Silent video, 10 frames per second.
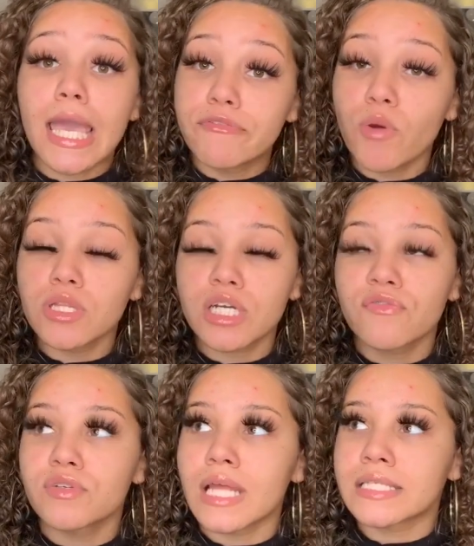If you are
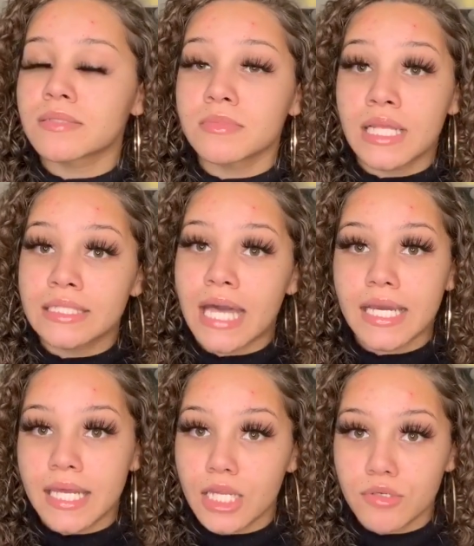looking for like something that's not
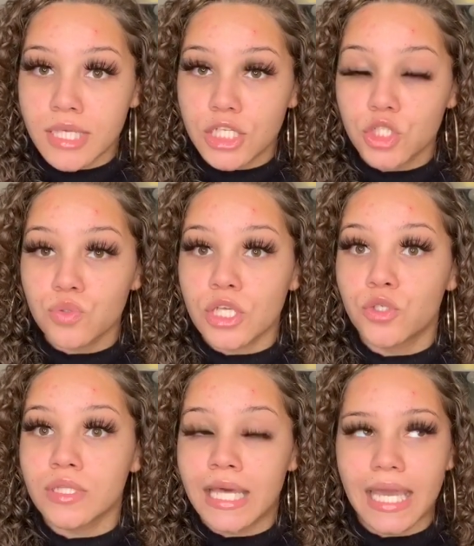gonna irritate you, that
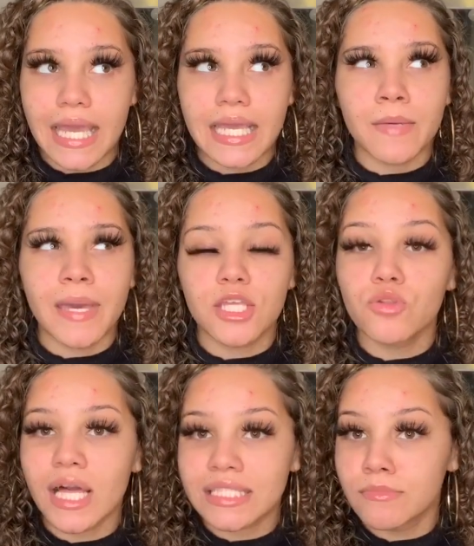you that it can make you
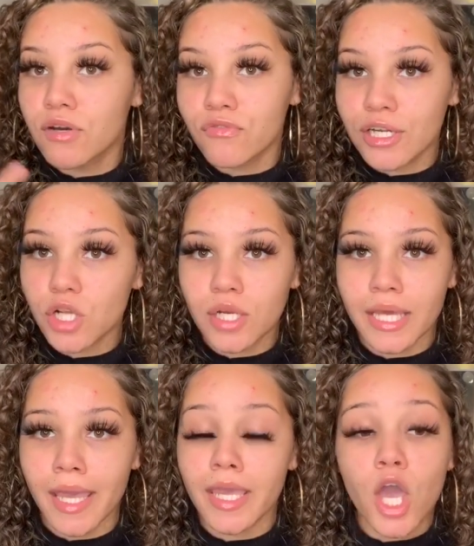like smell fresh all
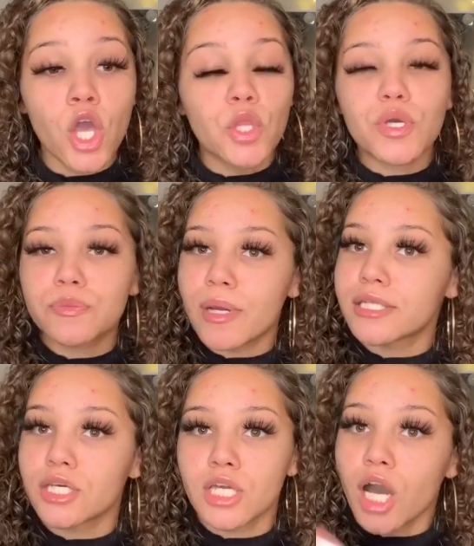day, you can spray
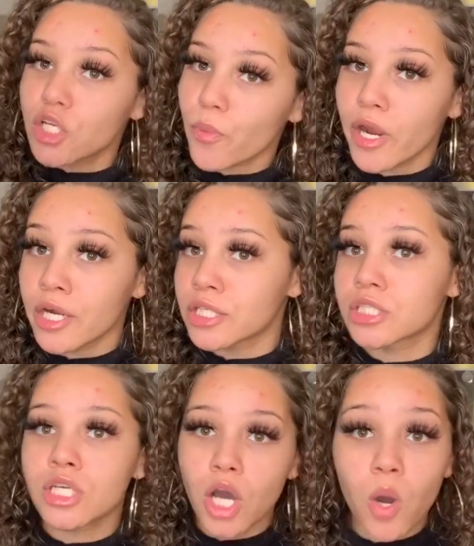this on your underwear and
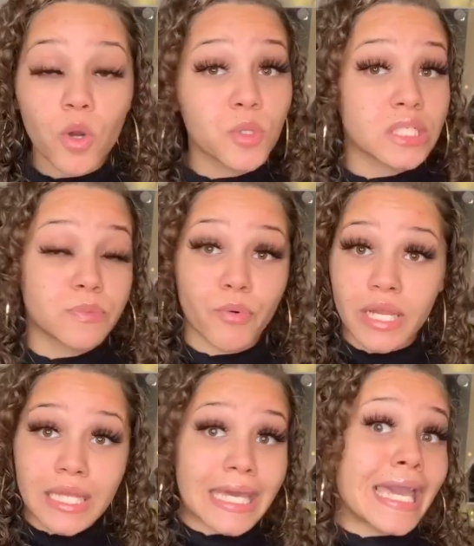just go, or you can spray
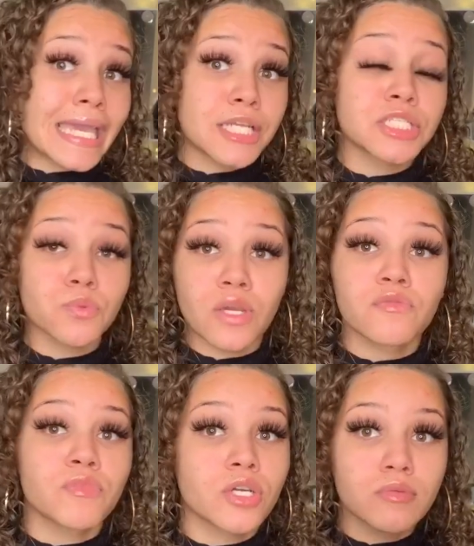it like eight inches away
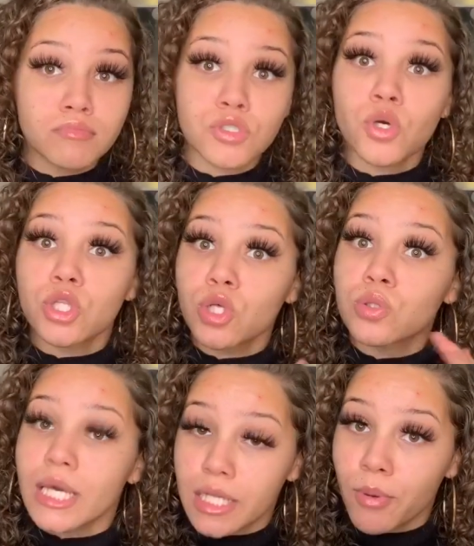from your, you know, your little
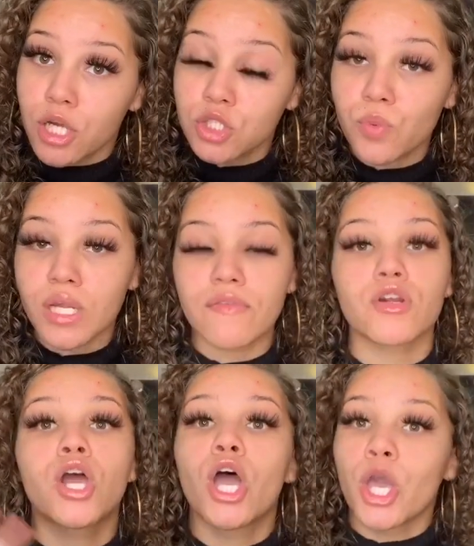lady parts or
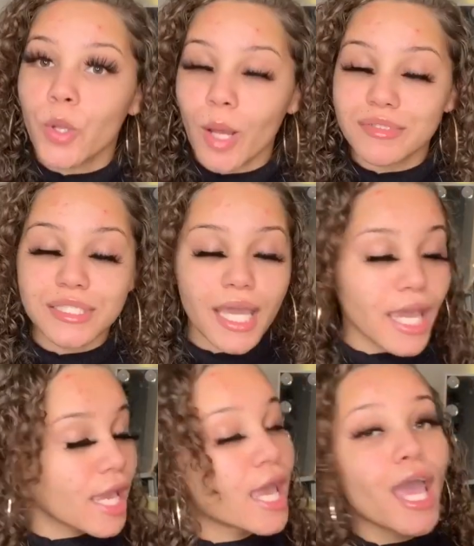whatever. You know what I'm
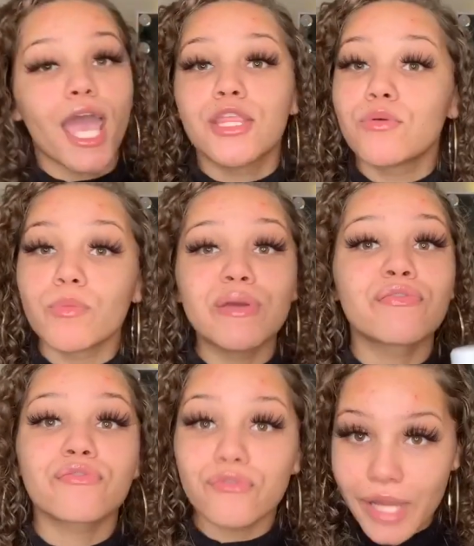saying? And you will be
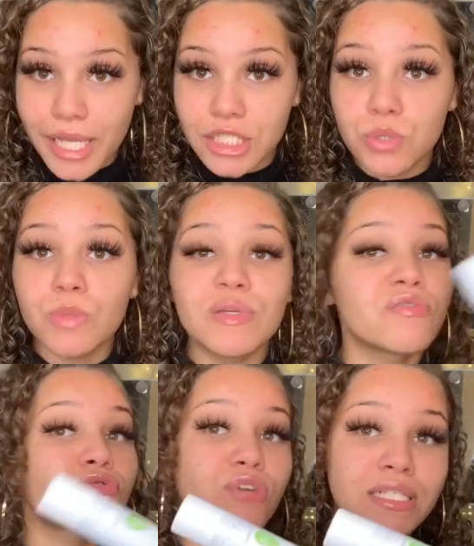fresh. You will be
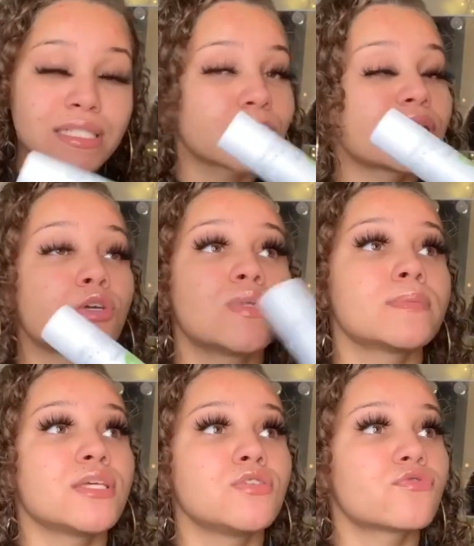fresh. As I'm telling you, this
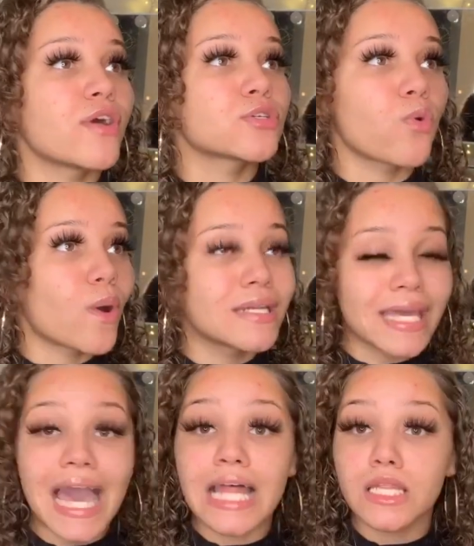makes you fresh all
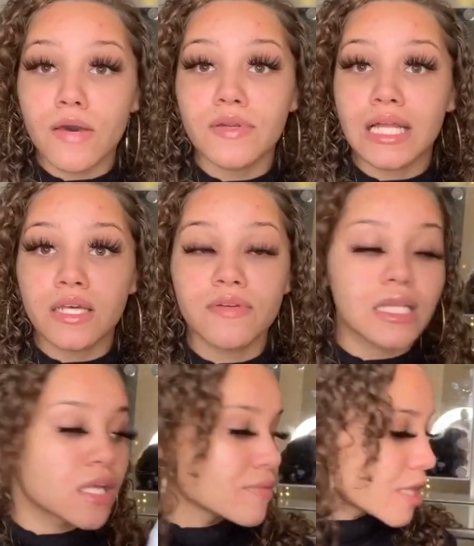day. I love it. I love it. I
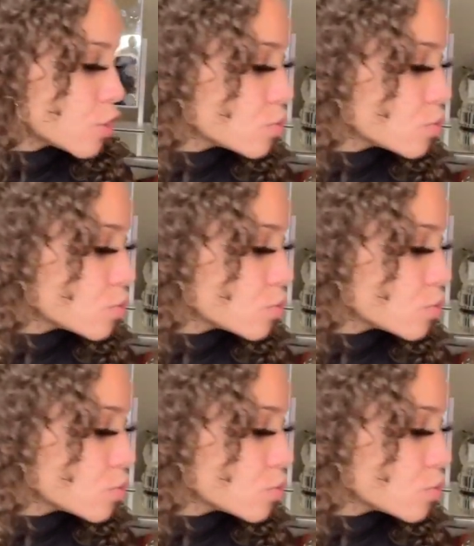love it. Like